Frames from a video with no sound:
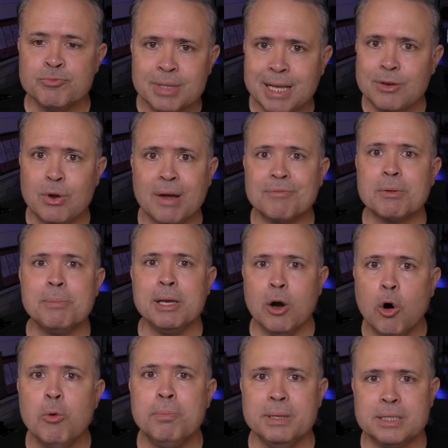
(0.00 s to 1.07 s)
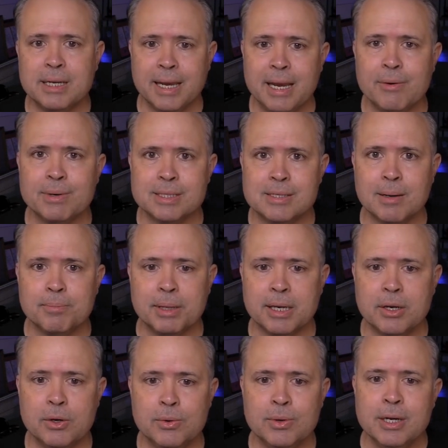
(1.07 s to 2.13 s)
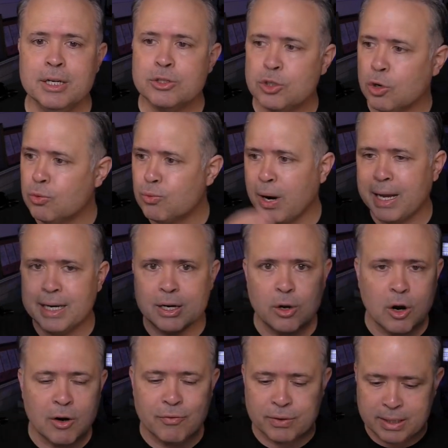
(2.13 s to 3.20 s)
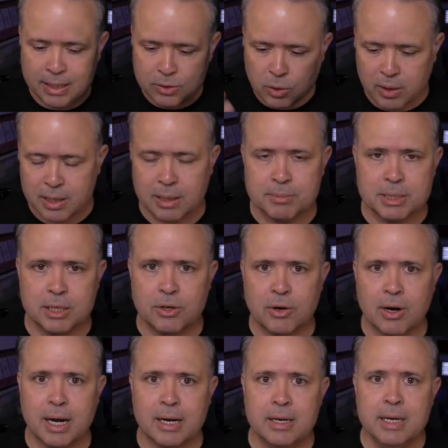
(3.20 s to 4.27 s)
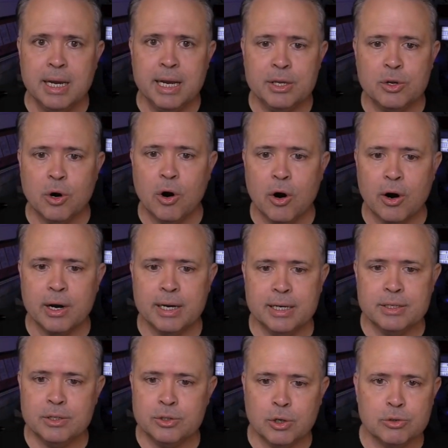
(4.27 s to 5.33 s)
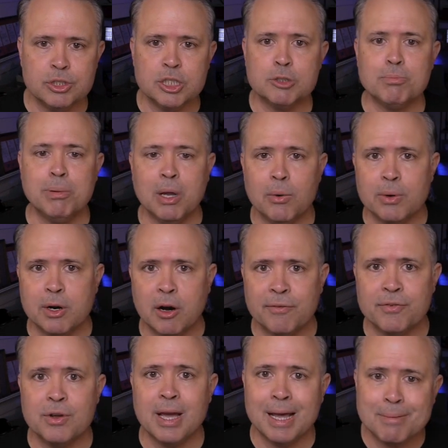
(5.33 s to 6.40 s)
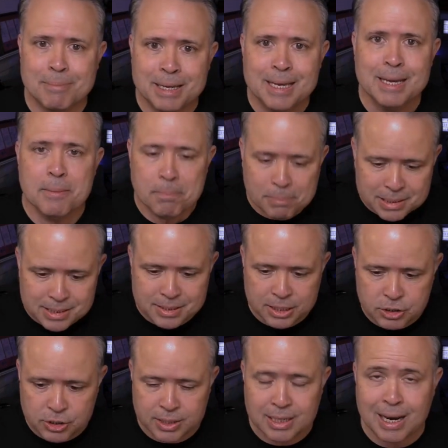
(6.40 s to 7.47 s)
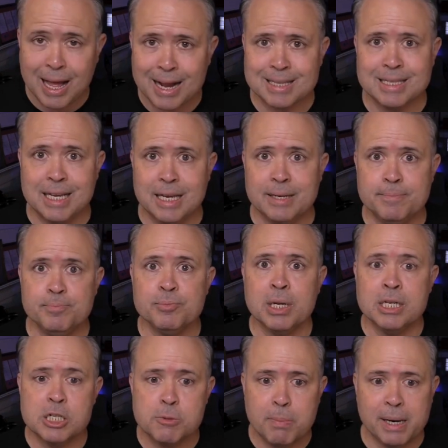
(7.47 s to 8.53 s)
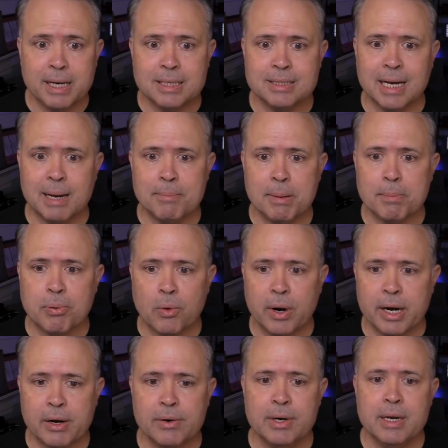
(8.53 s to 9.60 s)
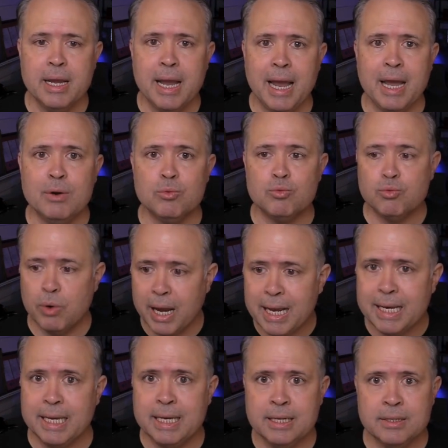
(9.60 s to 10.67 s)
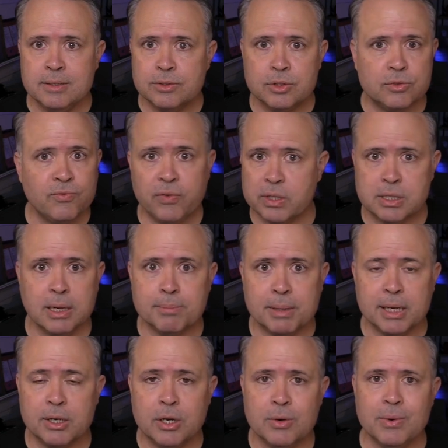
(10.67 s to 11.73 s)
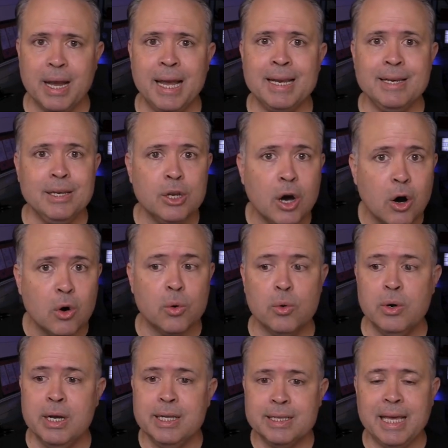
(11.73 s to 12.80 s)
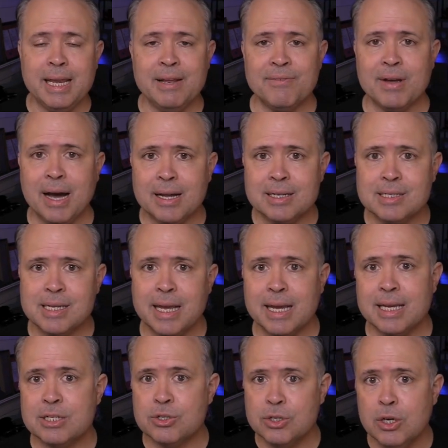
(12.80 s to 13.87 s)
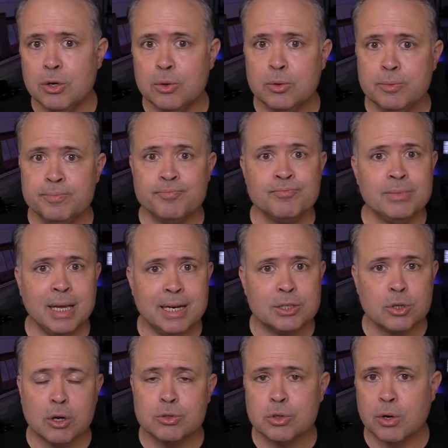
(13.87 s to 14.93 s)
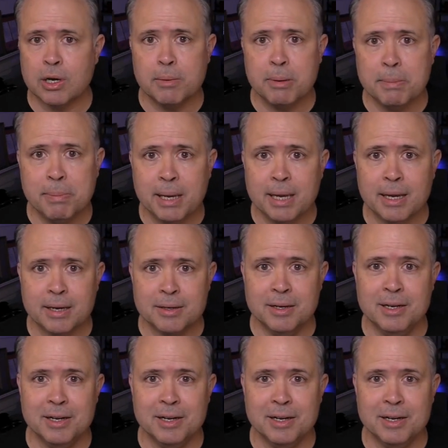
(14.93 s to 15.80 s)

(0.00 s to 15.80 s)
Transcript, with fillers: then you have to be open to hearing something new. Don't write it off when the thought comes in your in your heart, and don't just blow it off. You got to be positioned, locked in, spending time in prayer, and ready for something new. And know that if God is saying is new, then it's also going to be big,